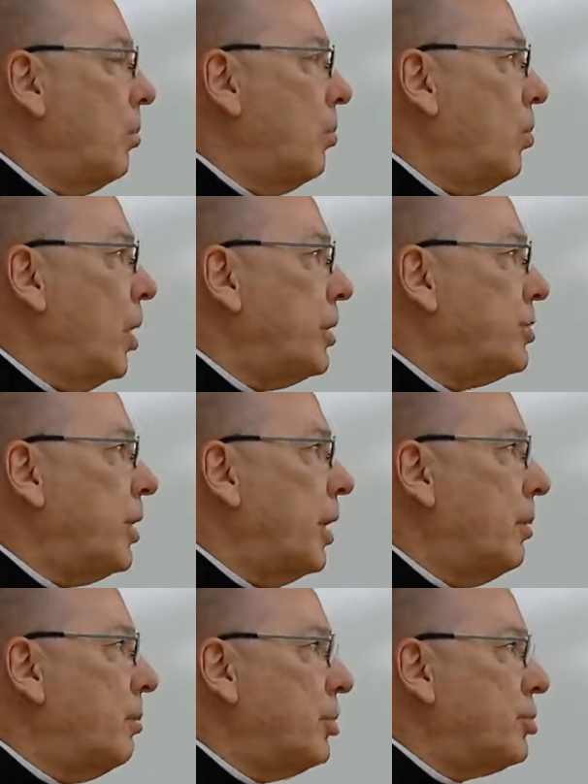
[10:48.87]

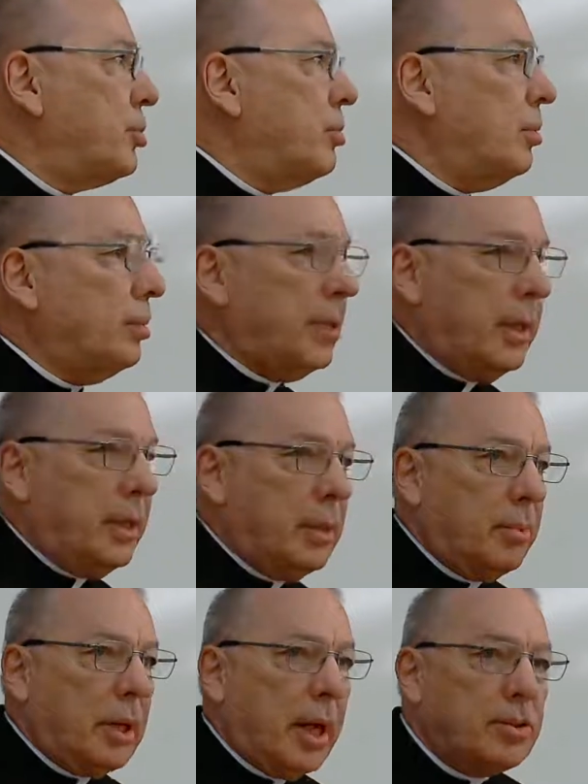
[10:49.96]
what school did he go?
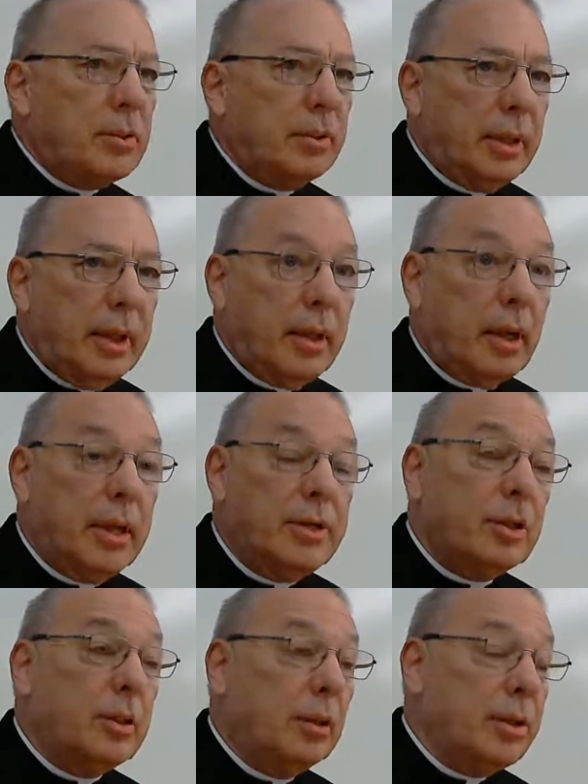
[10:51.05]
What high school did he go to? He
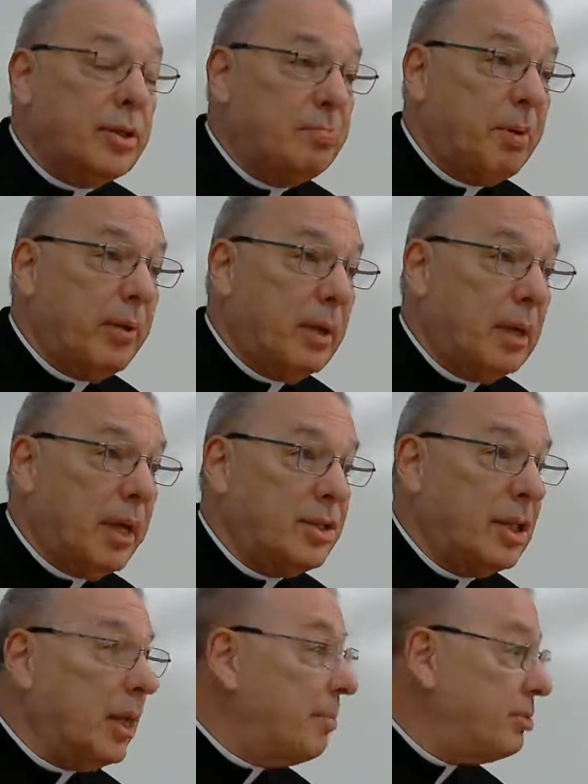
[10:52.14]
said, Holy Spirit. And I
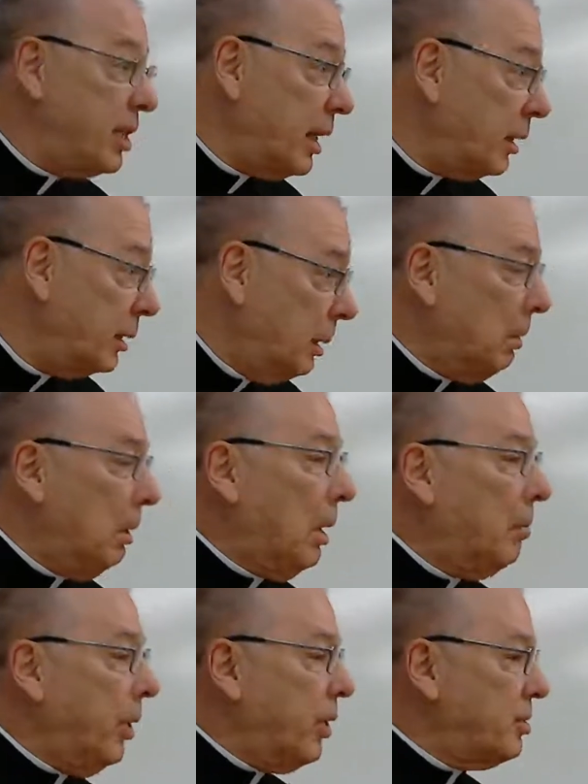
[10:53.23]
said, Absecon,
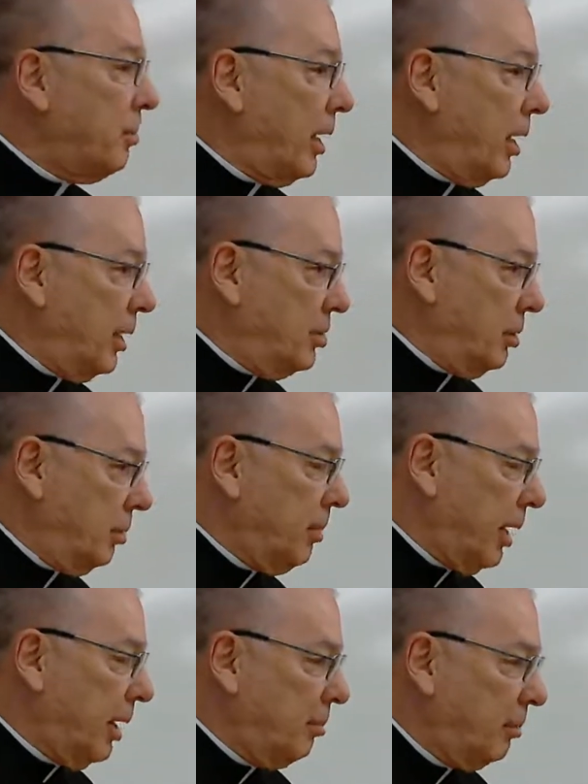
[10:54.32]
because my high school,
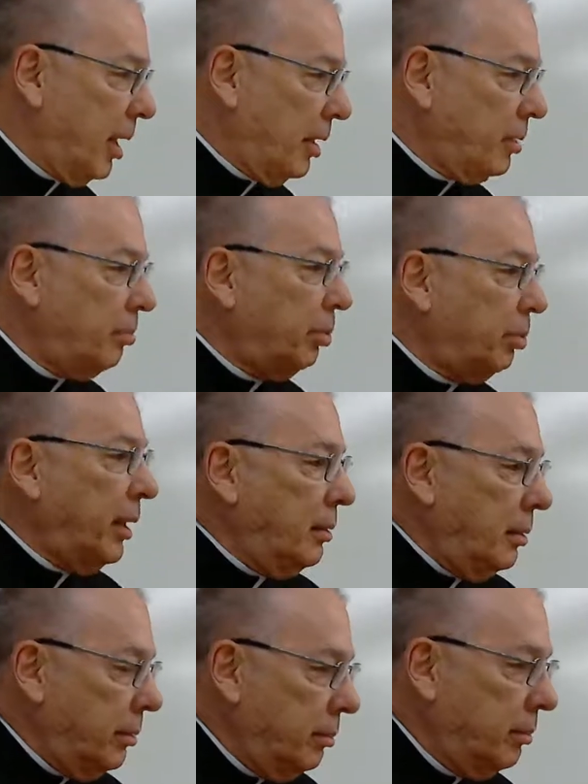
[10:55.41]
my alma mater,
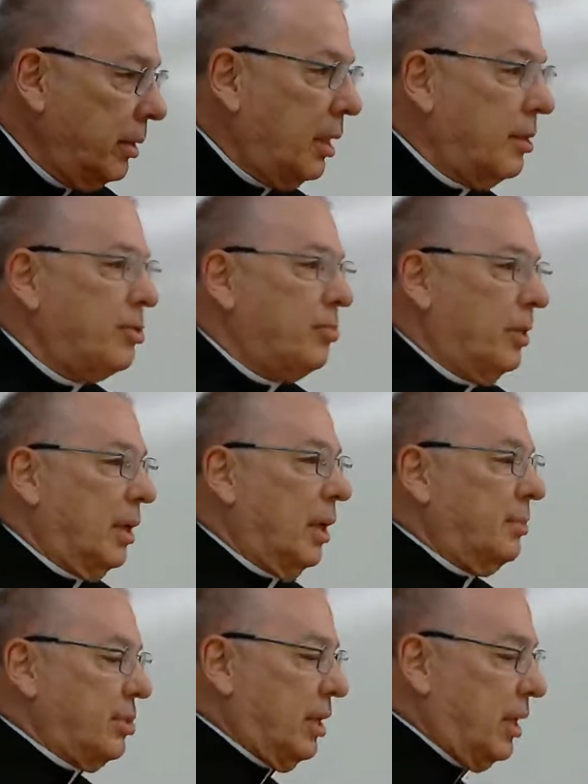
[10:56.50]
played theirs when I
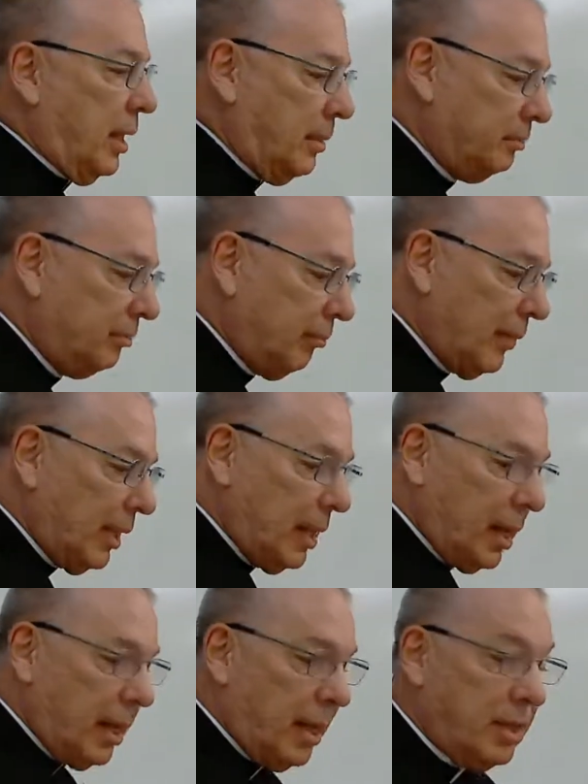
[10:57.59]
was a kid.
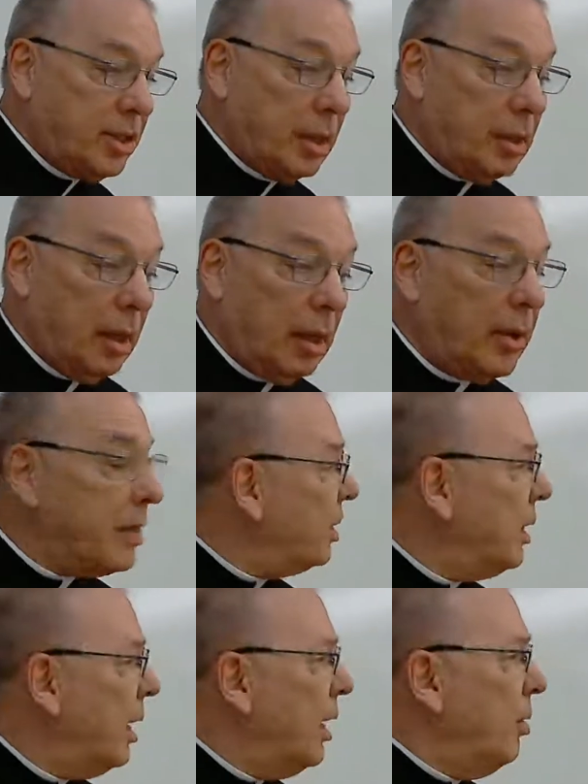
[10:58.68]
And he said, oh, I
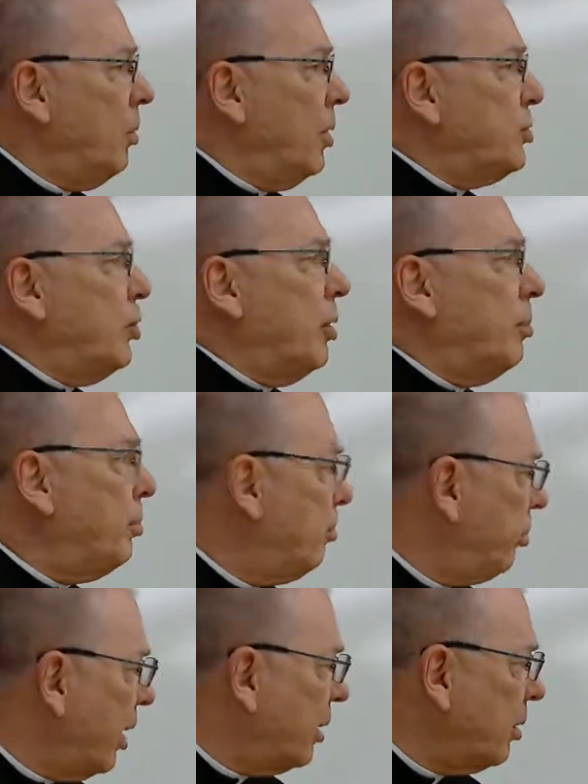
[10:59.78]
said, was your
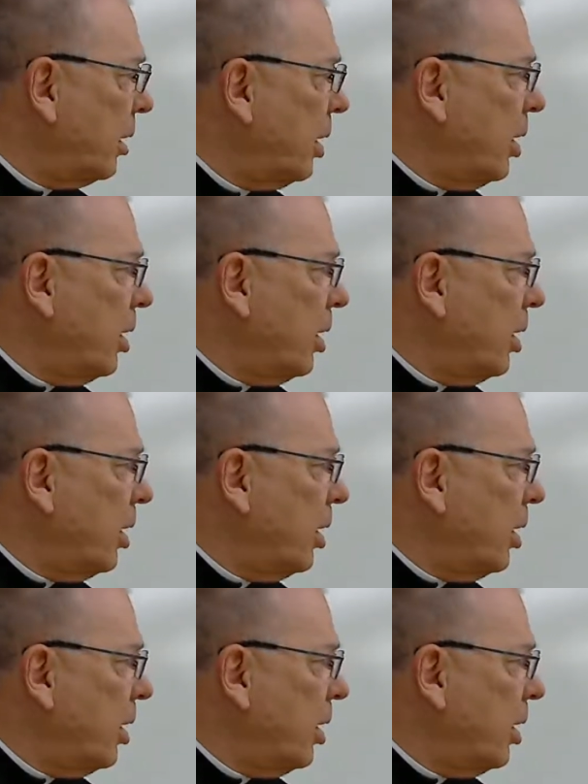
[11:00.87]
brother